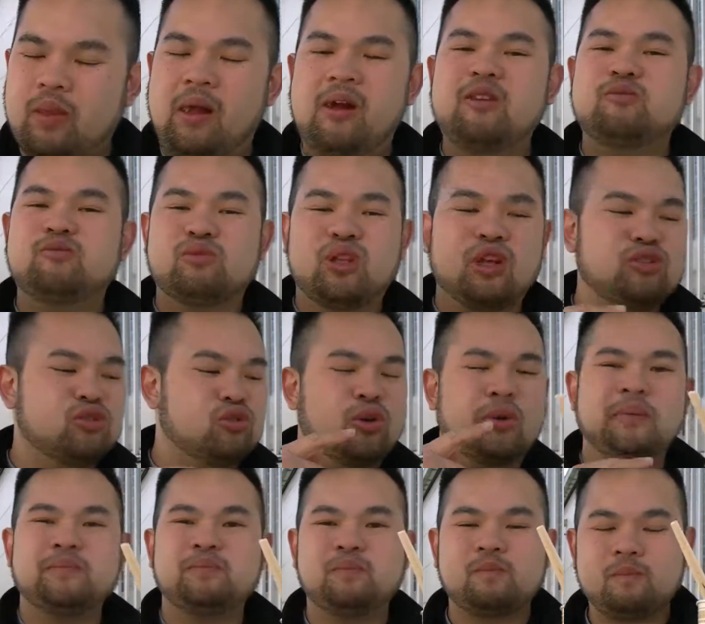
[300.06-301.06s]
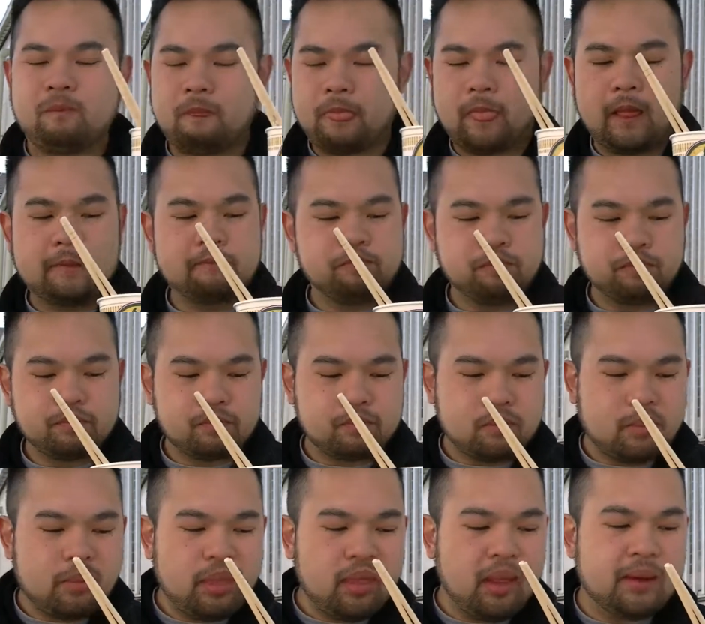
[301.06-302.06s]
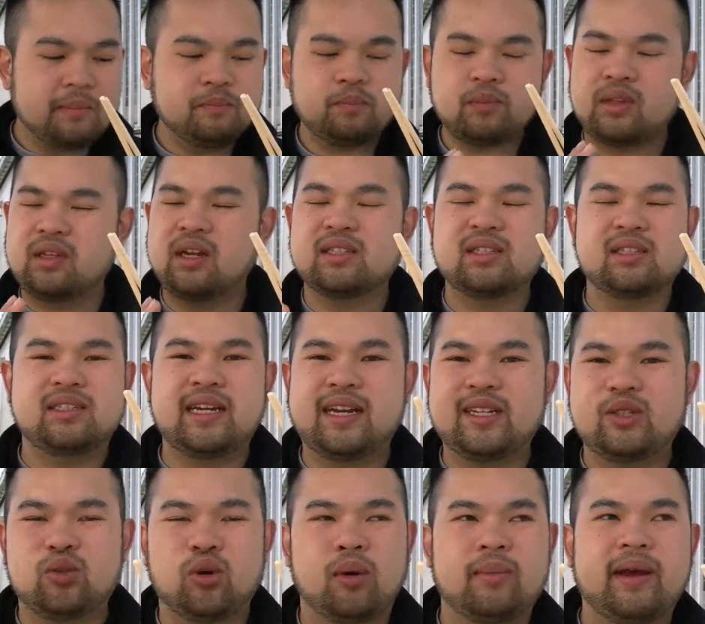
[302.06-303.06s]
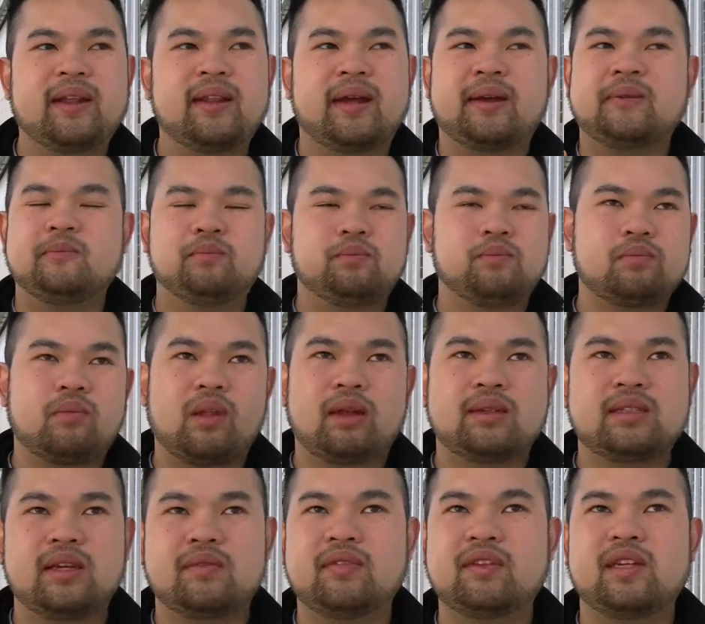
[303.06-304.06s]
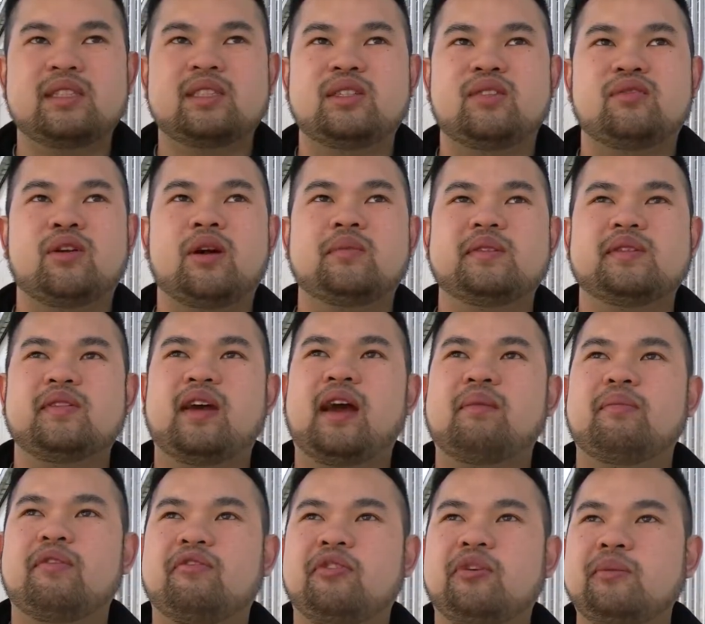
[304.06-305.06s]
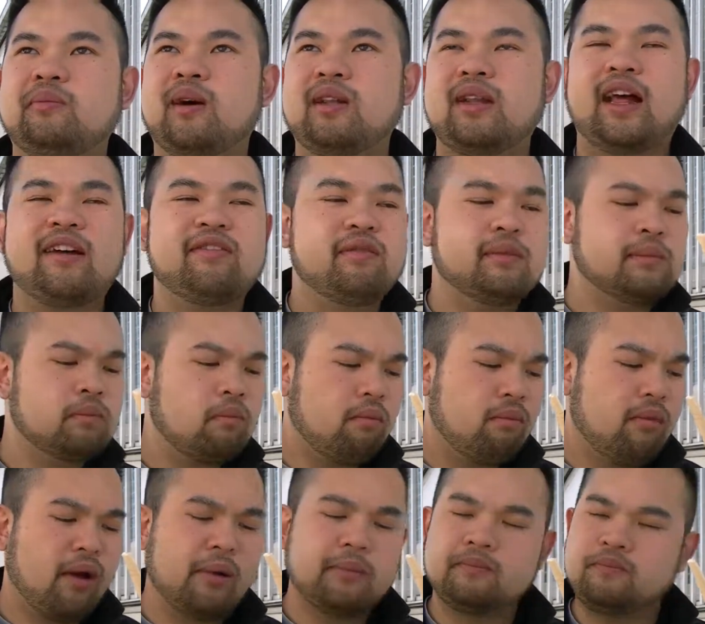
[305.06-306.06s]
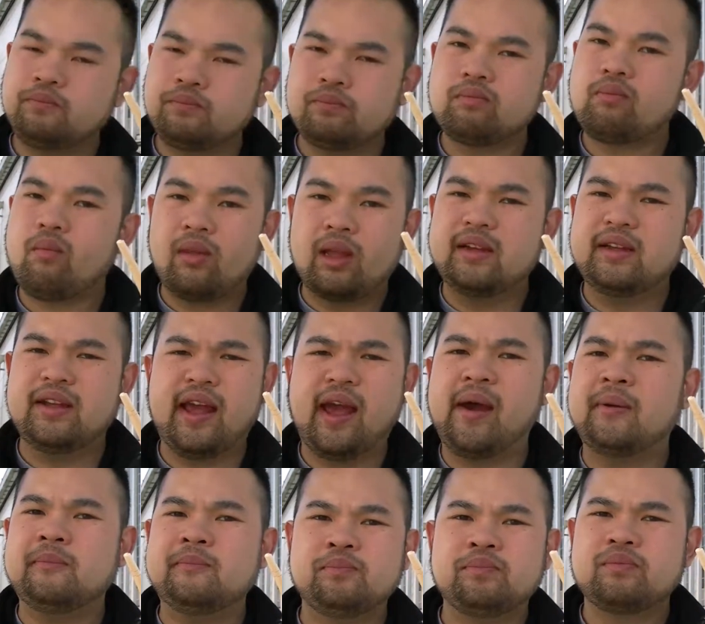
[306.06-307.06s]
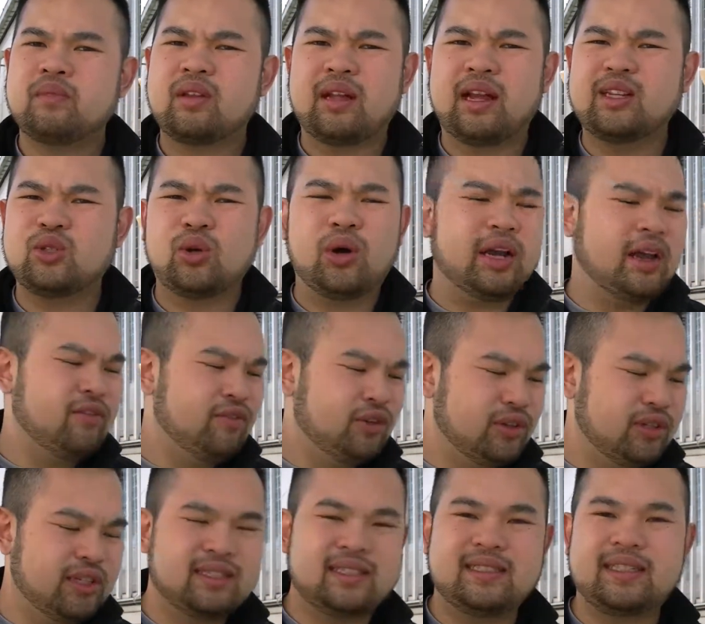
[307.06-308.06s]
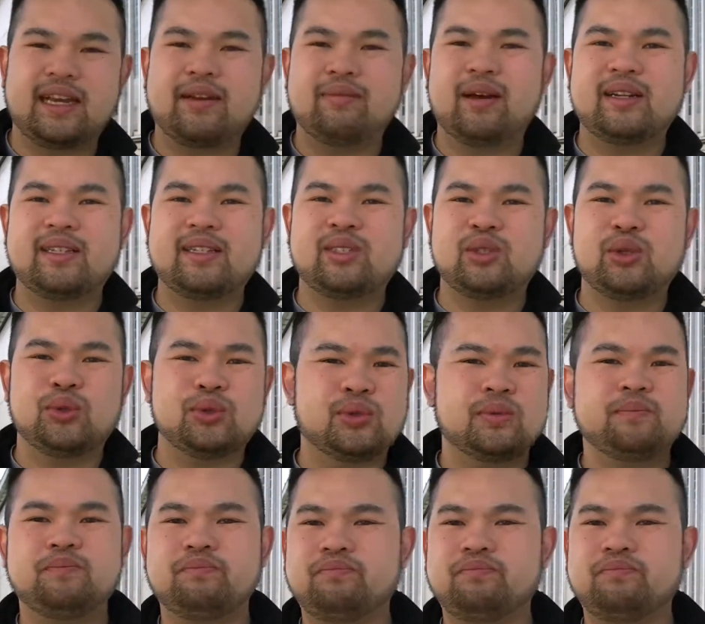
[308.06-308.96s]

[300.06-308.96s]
That's good. It doesn't taste gourmet like some of the instant ramens I had before in my life. But yeah, that's all I have really to say about these noodles.